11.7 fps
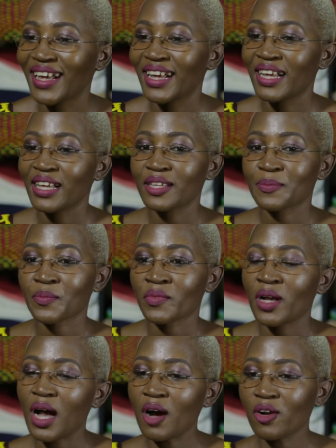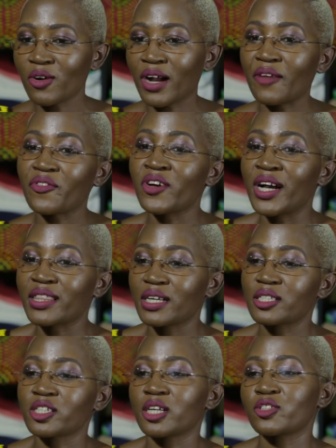How long have you had
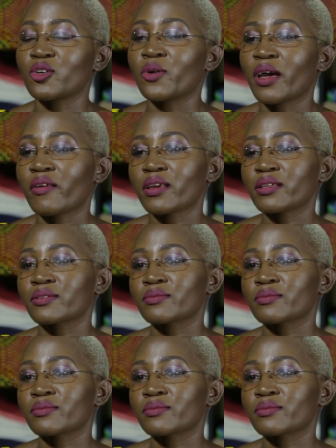that shirt you're wearing?